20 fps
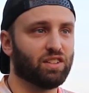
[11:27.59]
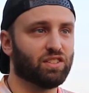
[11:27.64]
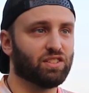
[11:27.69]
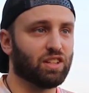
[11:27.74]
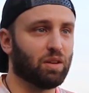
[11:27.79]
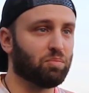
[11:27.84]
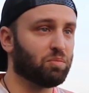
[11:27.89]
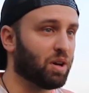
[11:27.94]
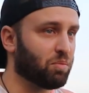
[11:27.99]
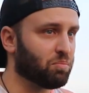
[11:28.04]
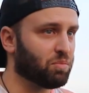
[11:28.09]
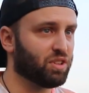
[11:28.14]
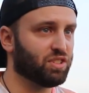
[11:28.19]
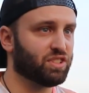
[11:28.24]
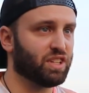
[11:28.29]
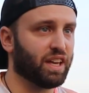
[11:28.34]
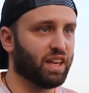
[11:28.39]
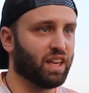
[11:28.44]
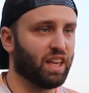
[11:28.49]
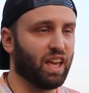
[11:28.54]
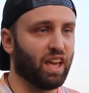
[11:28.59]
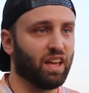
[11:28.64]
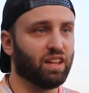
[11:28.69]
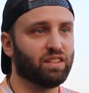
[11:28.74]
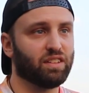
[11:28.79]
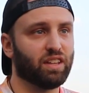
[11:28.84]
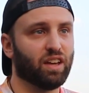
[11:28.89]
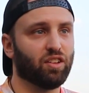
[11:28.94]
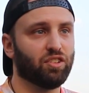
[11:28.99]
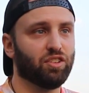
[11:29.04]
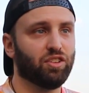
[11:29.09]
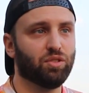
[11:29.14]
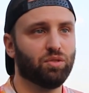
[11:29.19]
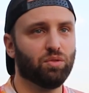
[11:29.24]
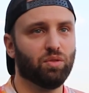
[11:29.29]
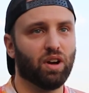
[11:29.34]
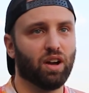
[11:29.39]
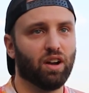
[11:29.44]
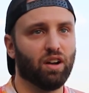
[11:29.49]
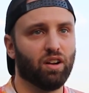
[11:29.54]
Some numbers I can tell
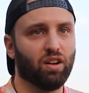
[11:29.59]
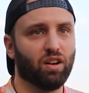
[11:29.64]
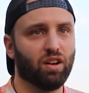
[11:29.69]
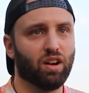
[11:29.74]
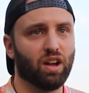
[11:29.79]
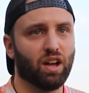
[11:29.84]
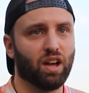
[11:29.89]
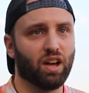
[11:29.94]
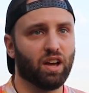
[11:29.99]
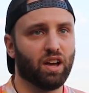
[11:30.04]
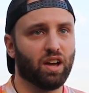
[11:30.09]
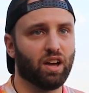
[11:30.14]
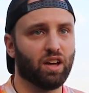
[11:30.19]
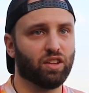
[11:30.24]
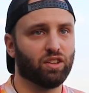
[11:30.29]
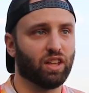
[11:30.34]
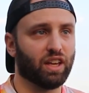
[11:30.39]
you are